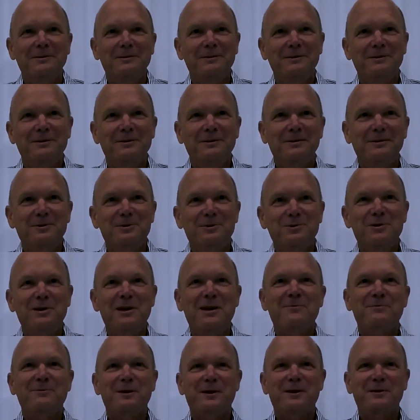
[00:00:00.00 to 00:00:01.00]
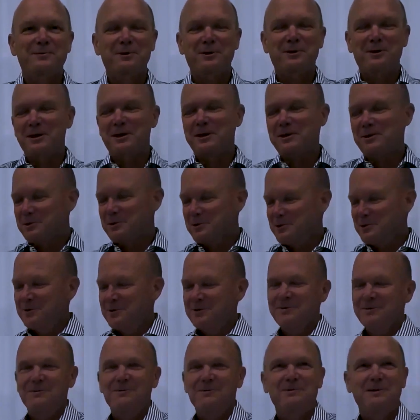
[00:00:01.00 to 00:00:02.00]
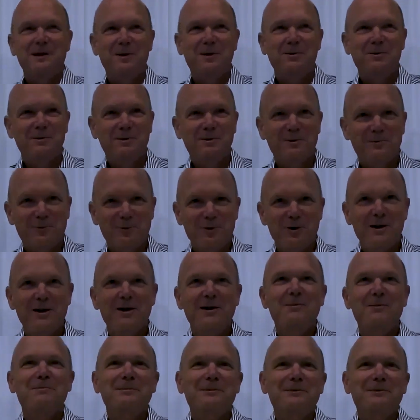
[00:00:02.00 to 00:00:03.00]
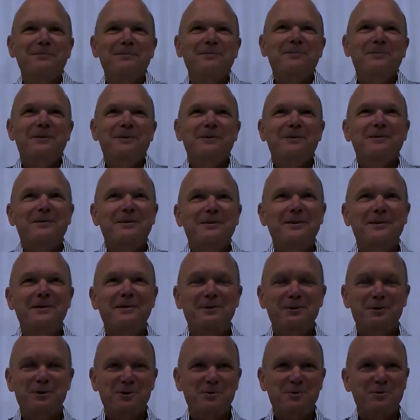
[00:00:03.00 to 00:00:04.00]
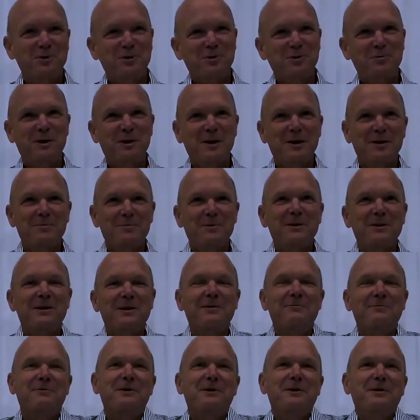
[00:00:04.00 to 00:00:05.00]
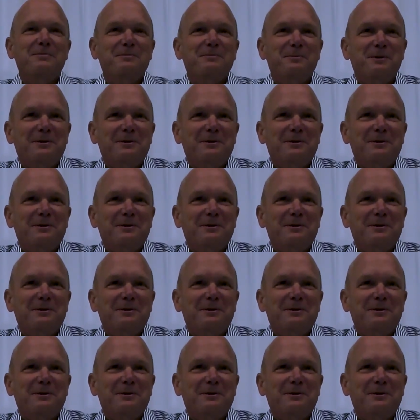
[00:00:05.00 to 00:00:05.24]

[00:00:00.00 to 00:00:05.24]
You should have to have the gears down on the frame, and they're supposed to be a little bit heavy.